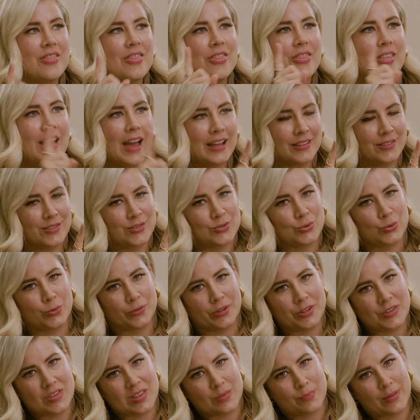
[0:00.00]
that
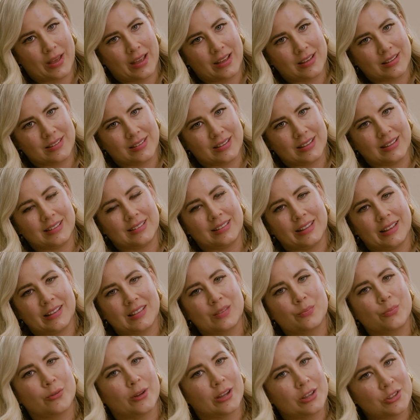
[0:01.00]
storage space is
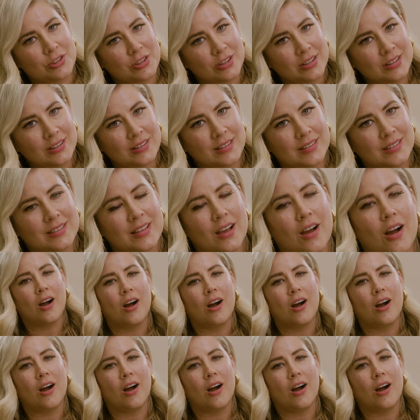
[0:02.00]
less precious.